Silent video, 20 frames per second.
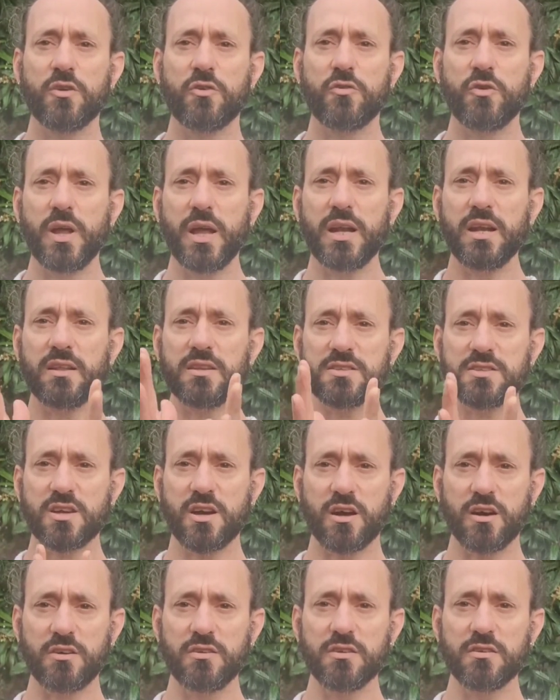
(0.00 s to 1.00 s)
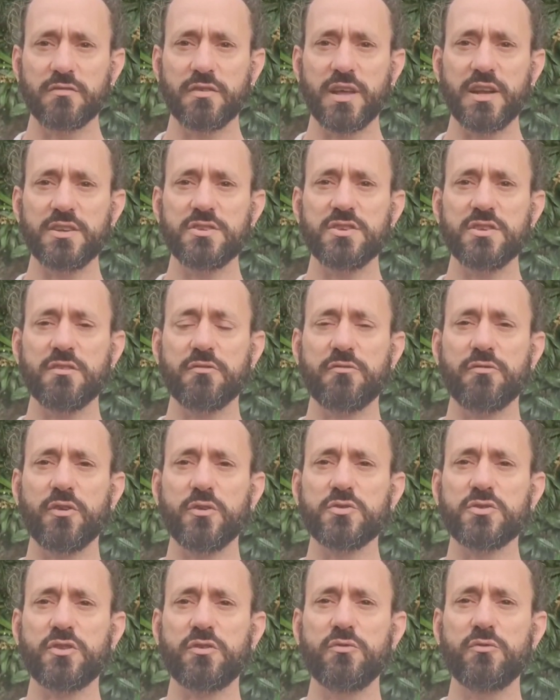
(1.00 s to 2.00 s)
creating this current of energy that
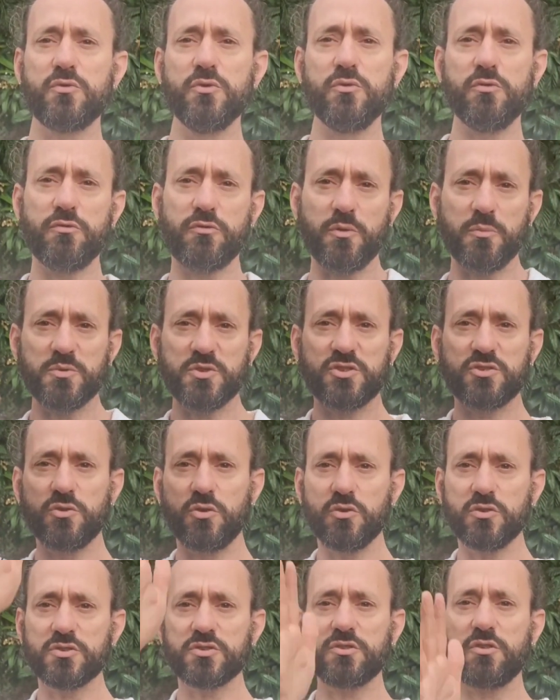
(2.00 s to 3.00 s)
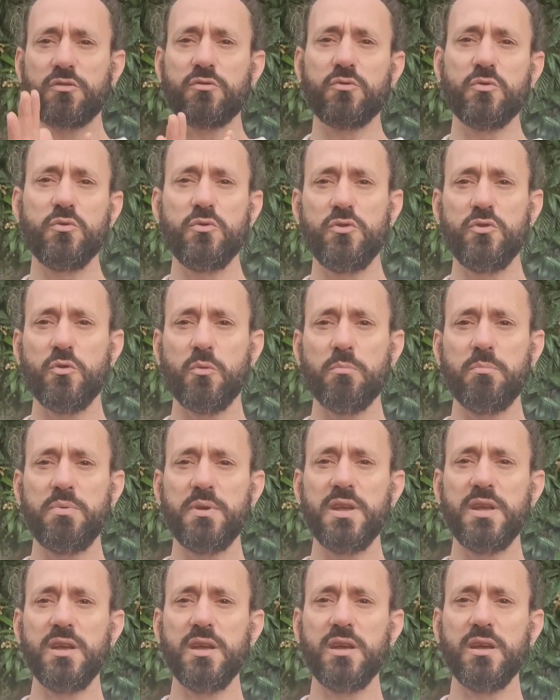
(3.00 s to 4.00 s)
flows through from source, through your
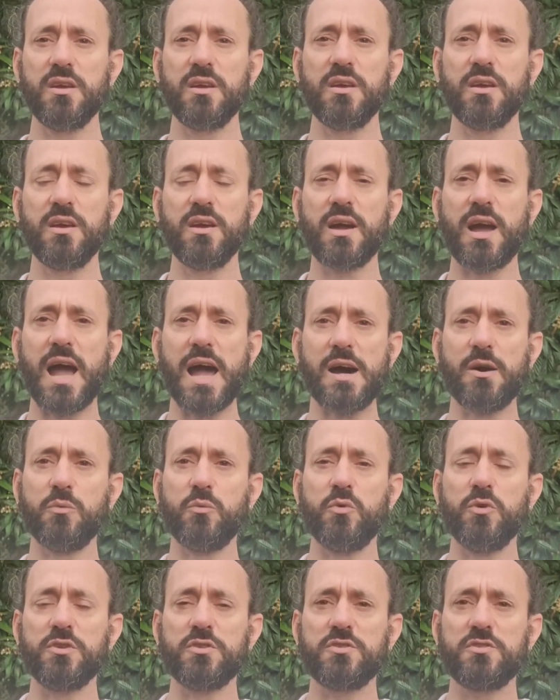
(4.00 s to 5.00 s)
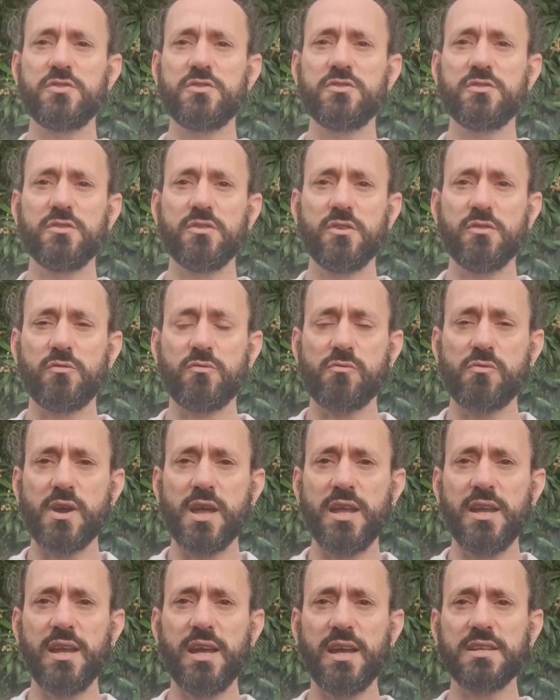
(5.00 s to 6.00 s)
being, outwards
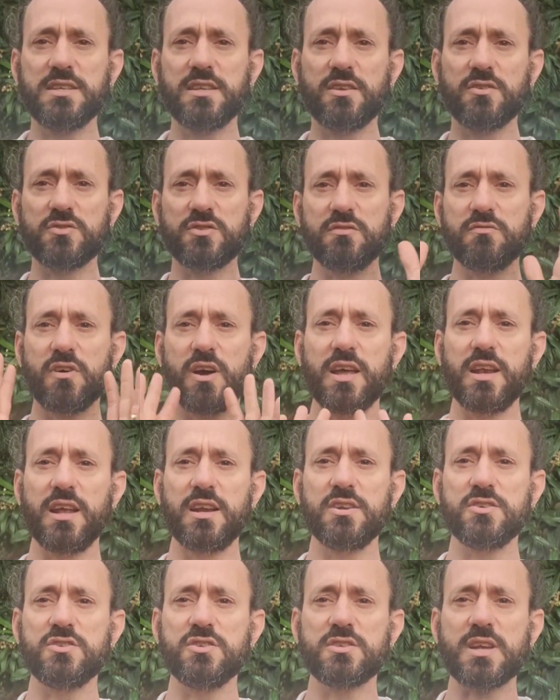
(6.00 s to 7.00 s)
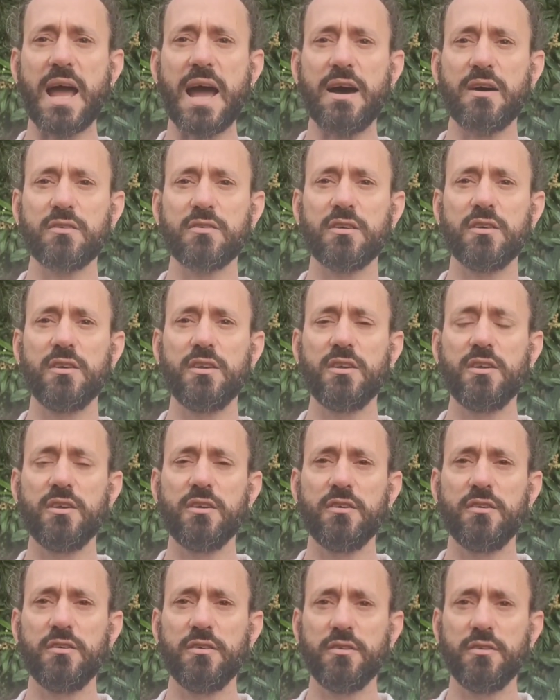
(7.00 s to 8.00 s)
radiating those divine energies out
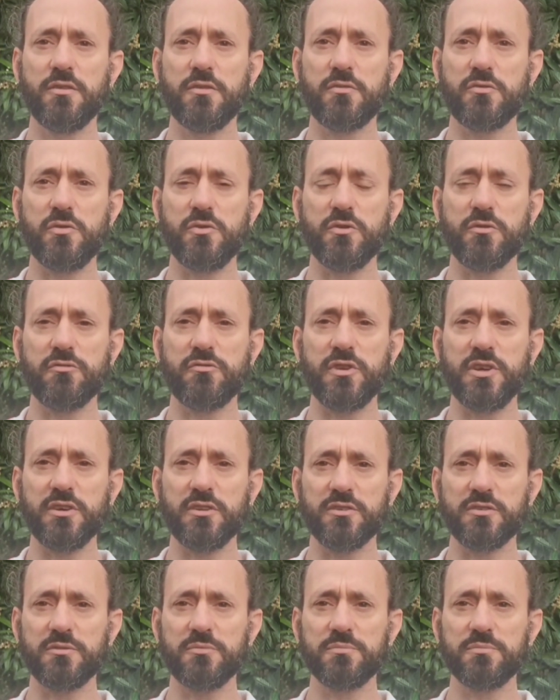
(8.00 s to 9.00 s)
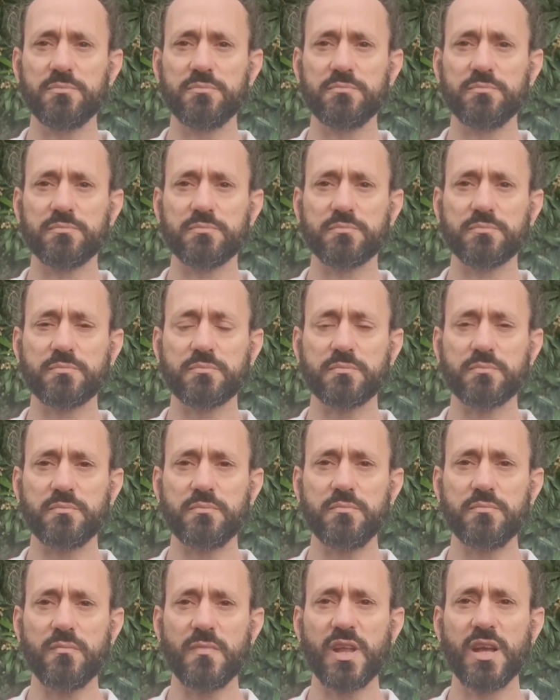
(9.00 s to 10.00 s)
through your field.
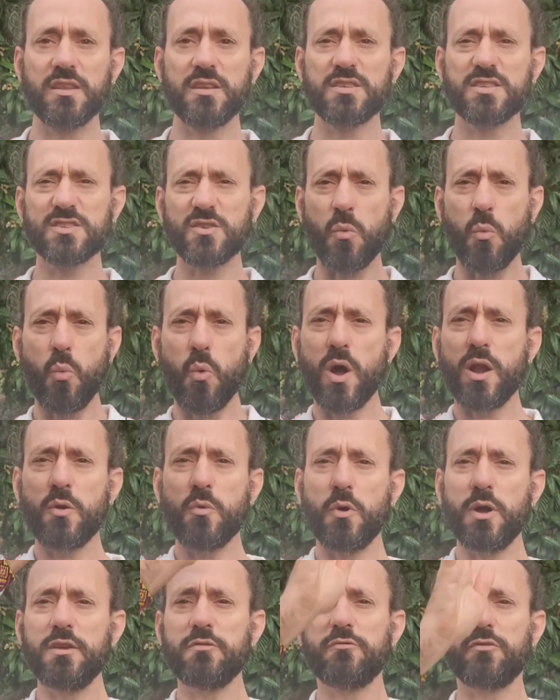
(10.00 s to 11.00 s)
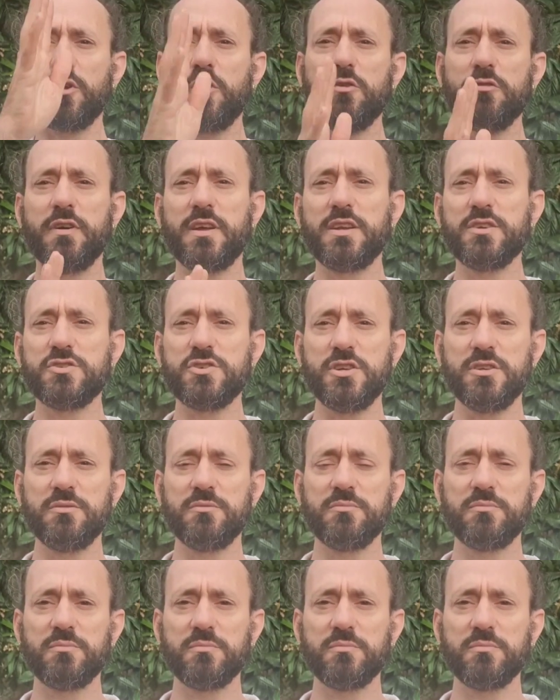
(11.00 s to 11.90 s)
This is a one-way flow of energy.